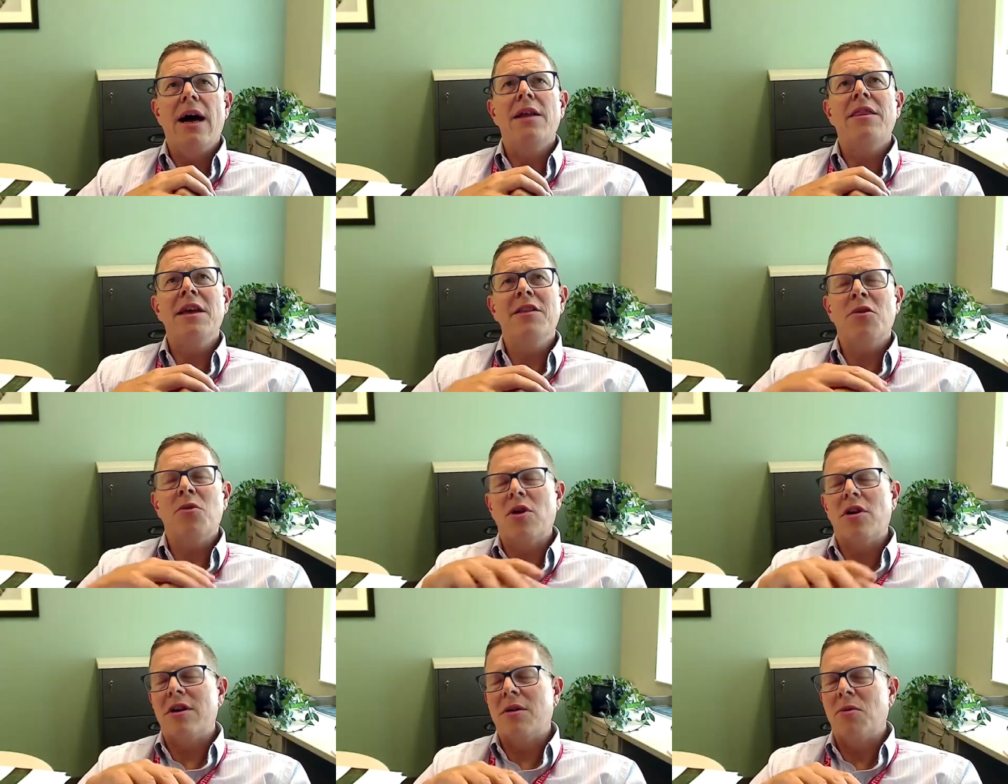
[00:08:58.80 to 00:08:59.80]
I think that
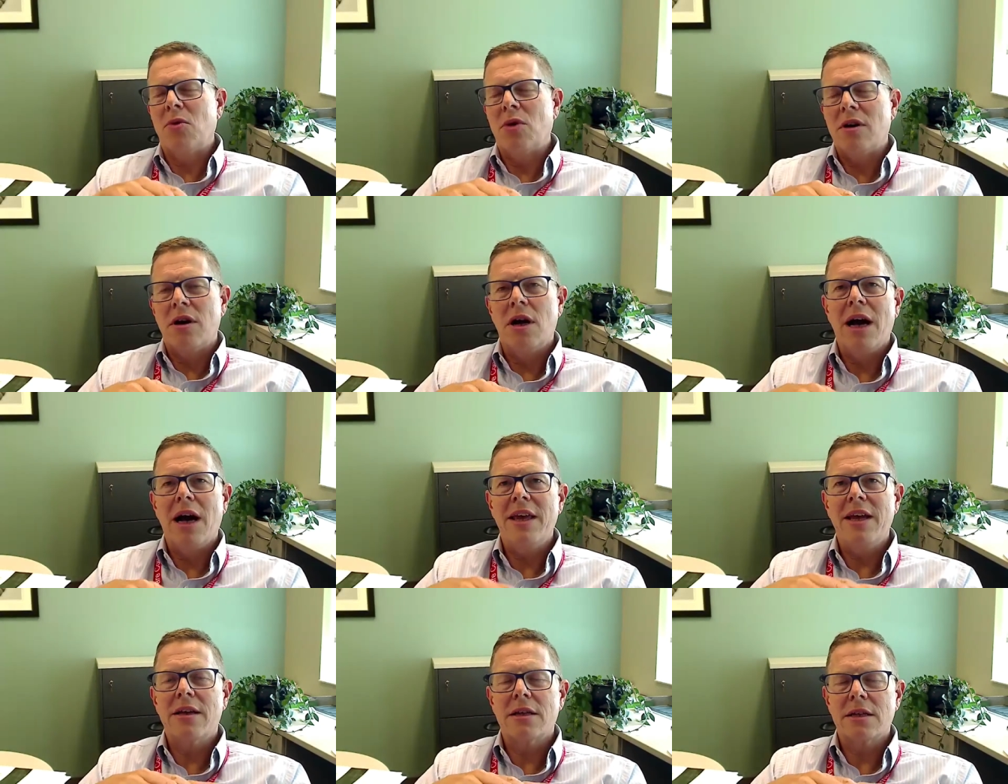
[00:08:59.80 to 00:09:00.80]
we're we're I
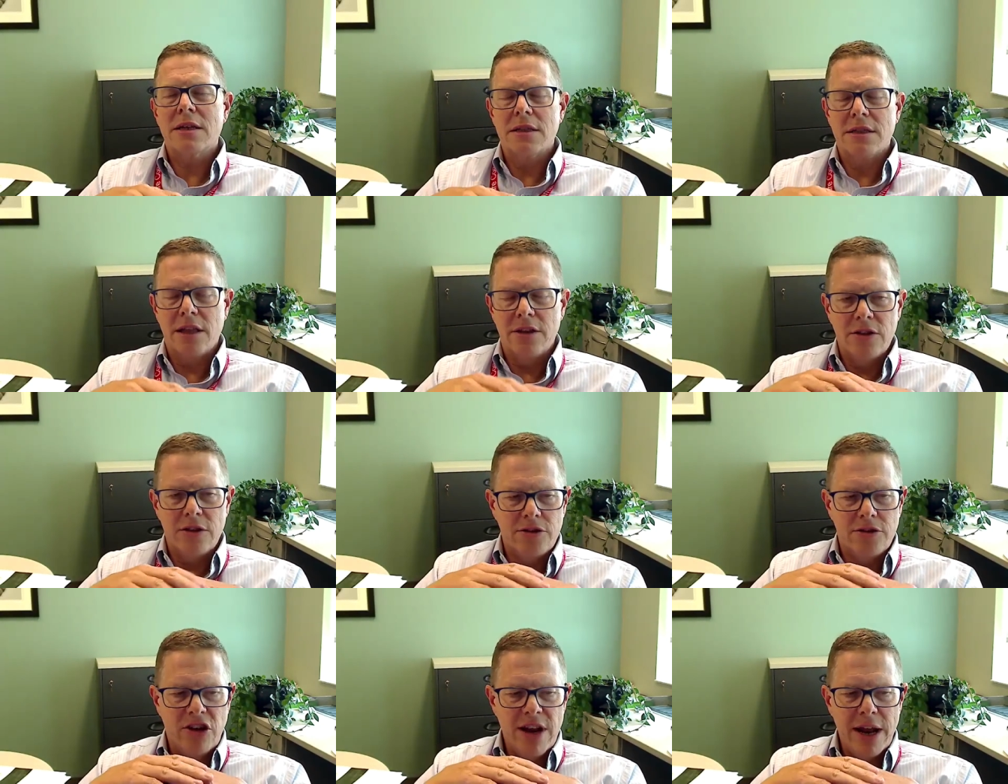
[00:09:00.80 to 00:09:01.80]
think the
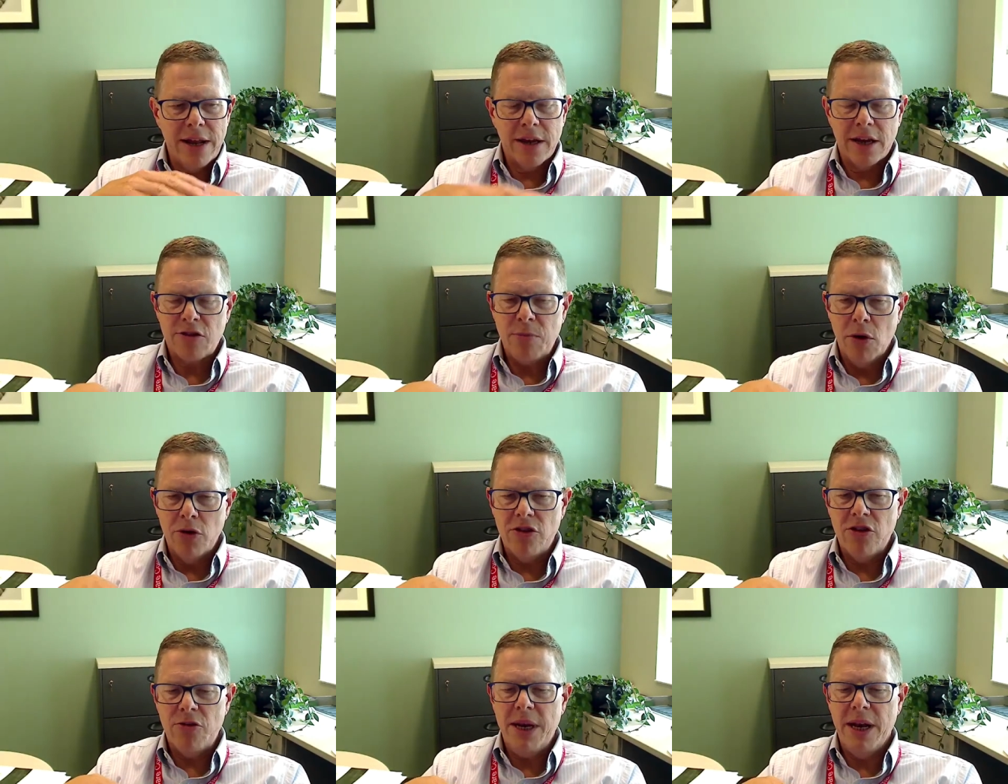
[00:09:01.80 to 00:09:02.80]
genetic explosion
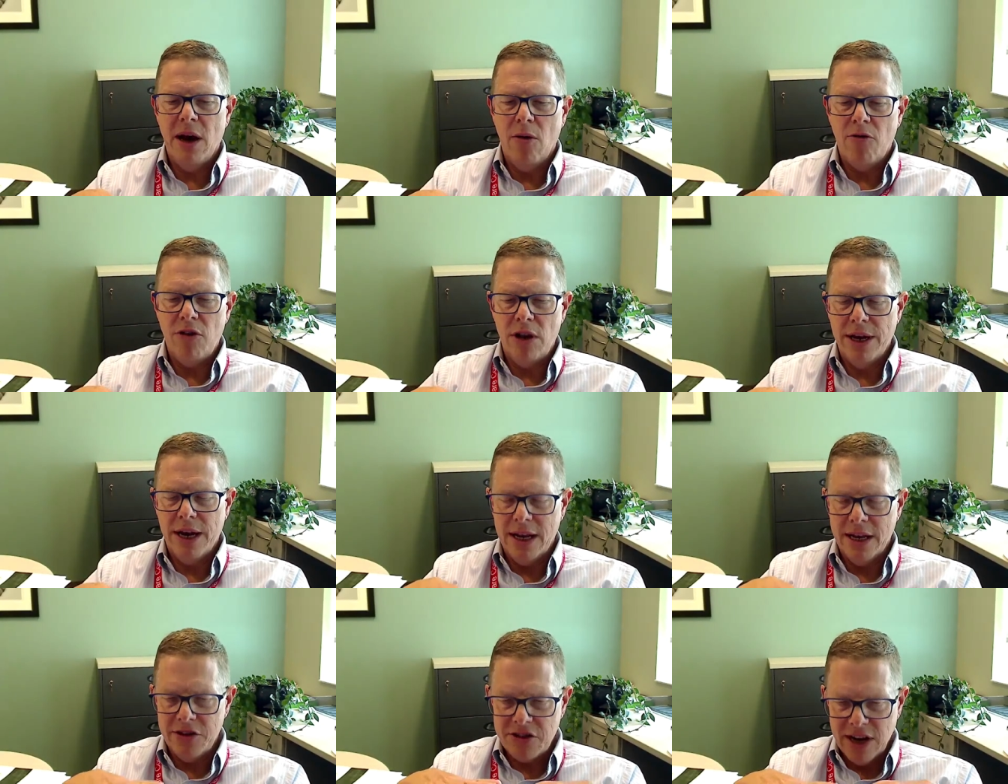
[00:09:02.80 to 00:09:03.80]
has been helpful in at least